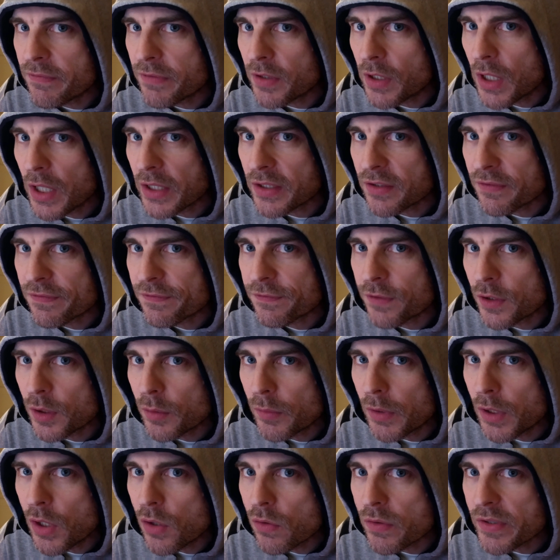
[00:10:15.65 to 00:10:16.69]
you'd like to follow
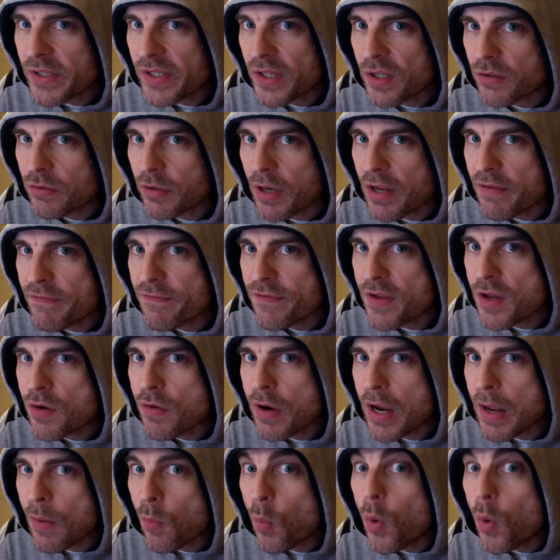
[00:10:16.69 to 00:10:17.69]
along as I try and figure out